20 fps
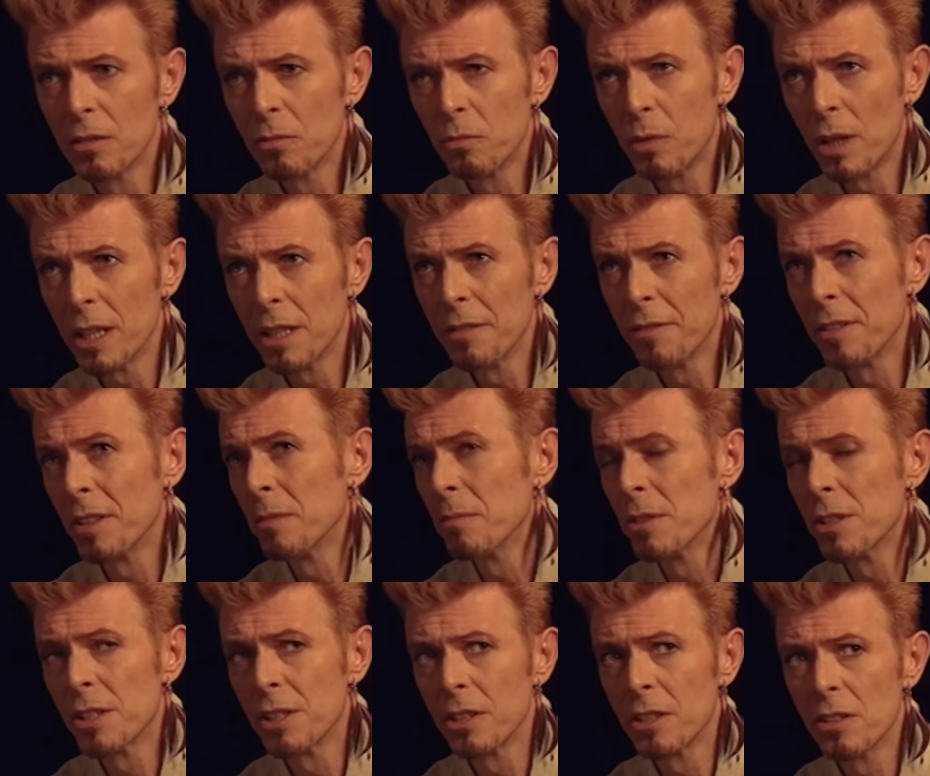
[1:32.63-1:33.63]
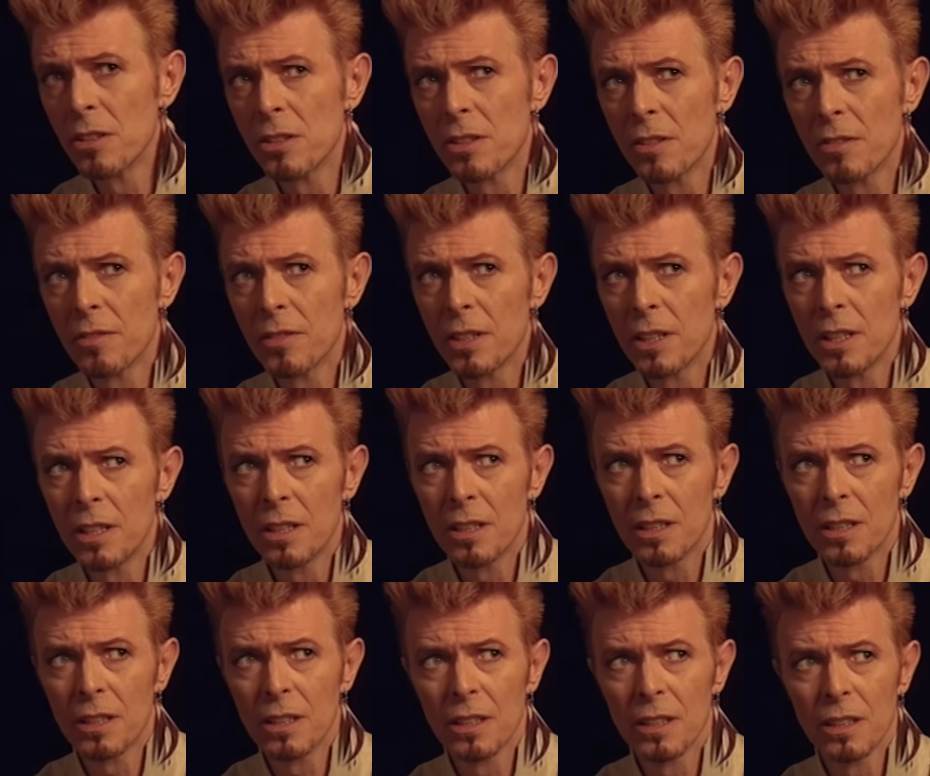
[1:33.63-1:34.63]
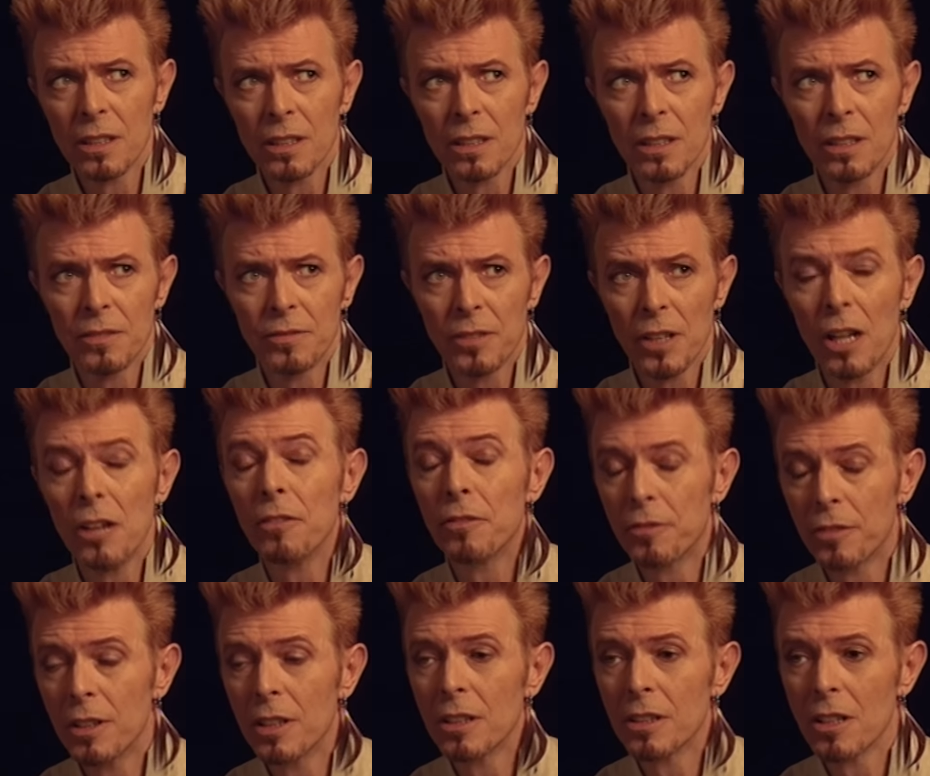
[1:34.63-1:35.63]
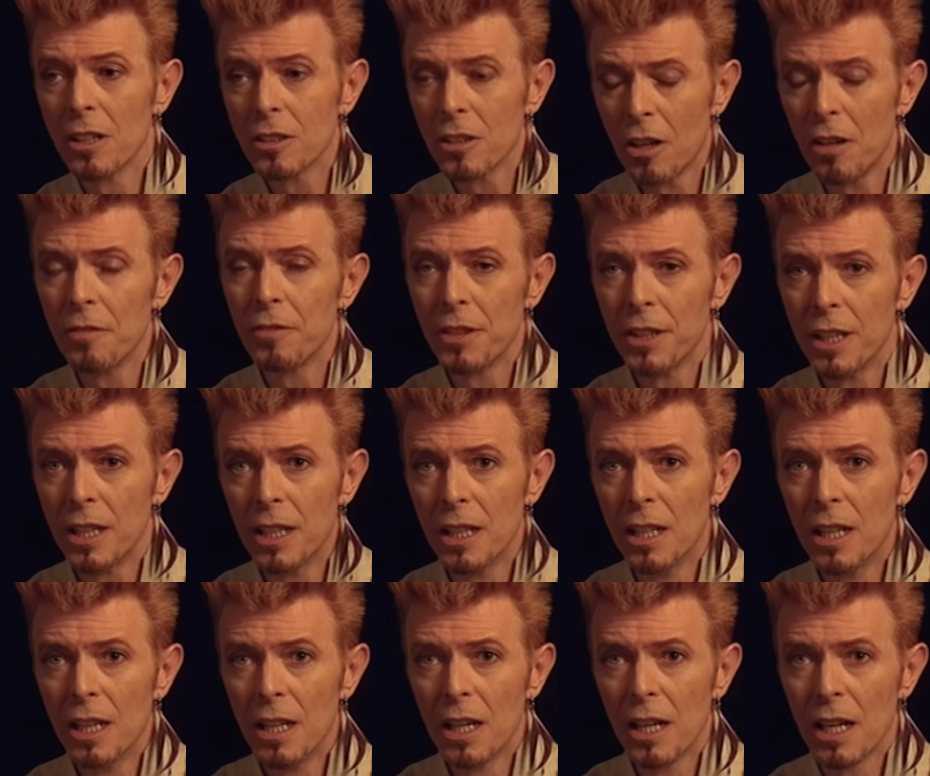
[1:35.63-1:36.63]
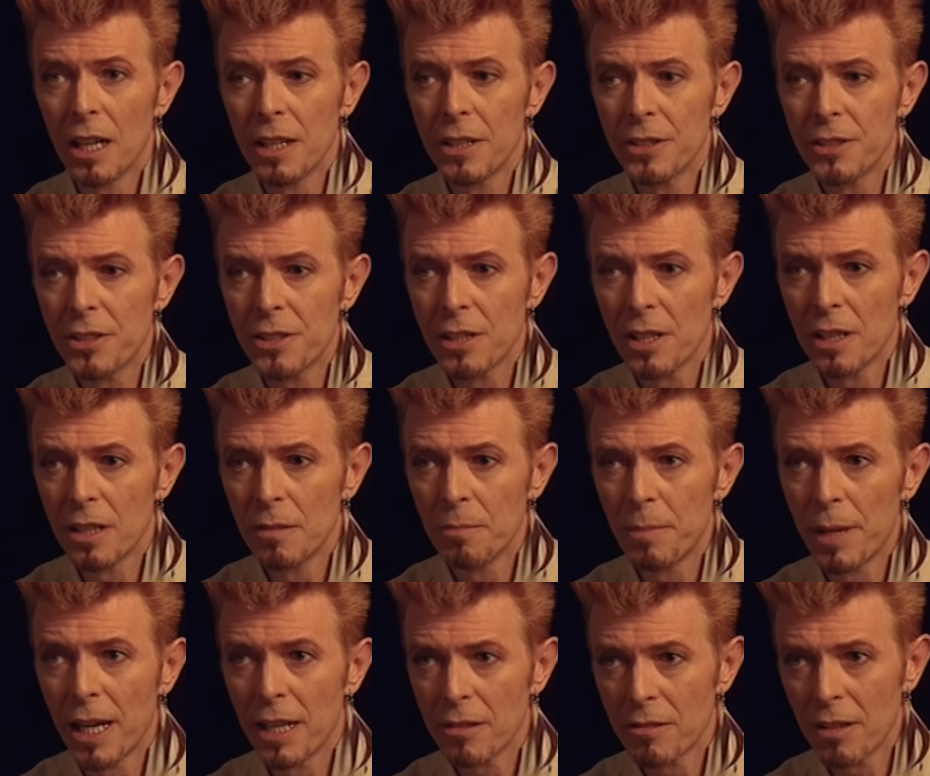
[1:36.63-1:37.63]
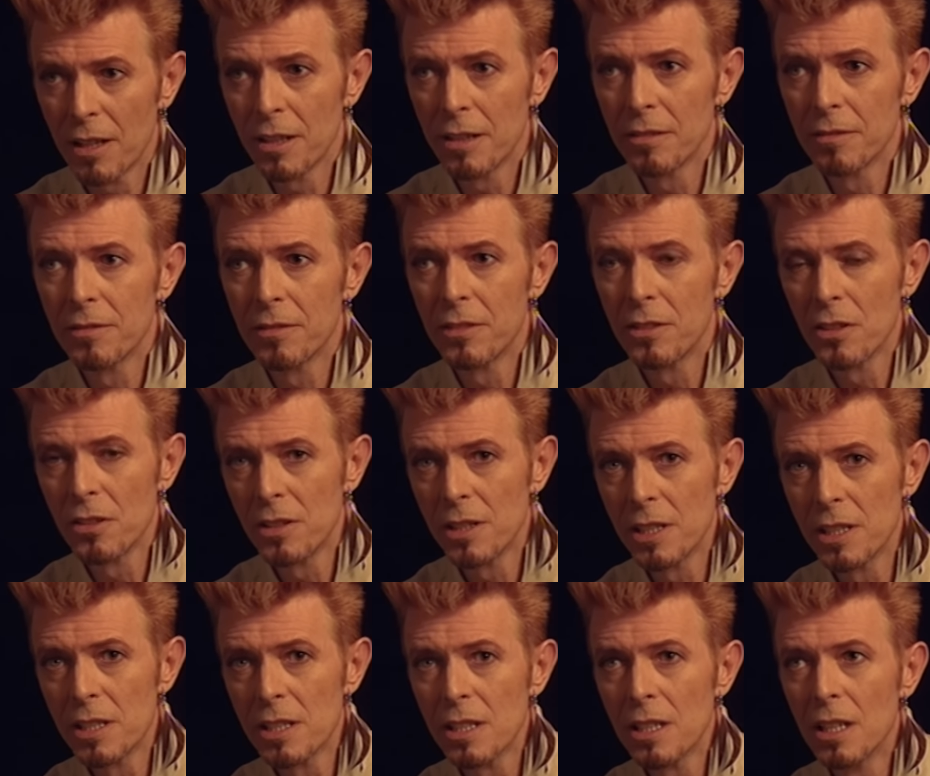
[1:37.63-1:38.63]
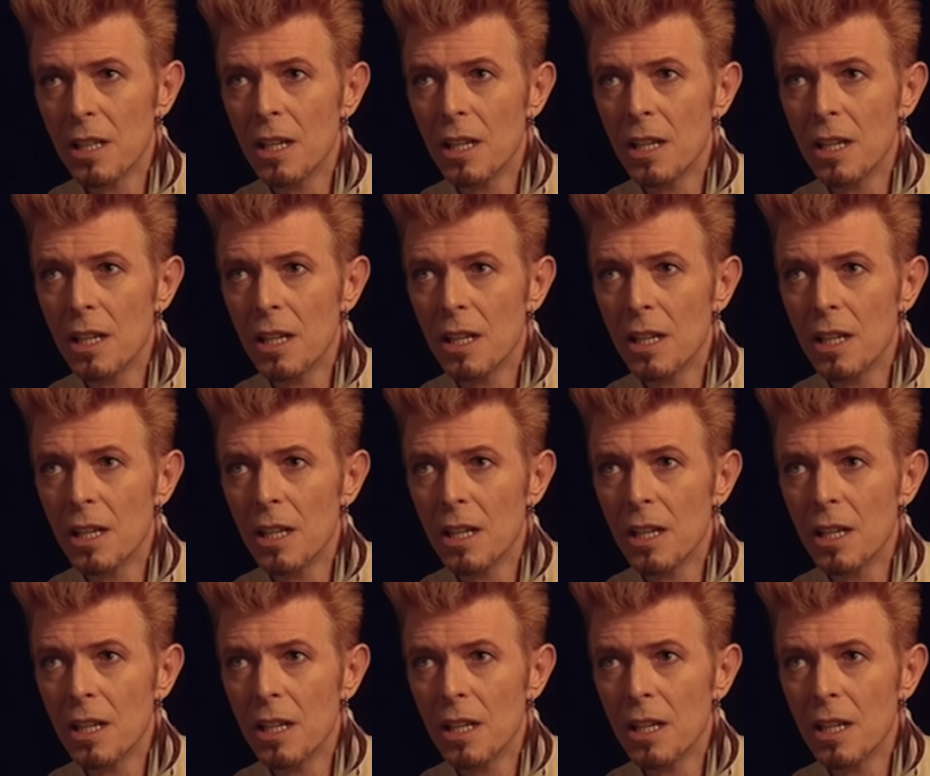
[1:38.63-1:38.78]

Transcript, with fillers: One of it was the use of the of, of cacophony as uh, background noise,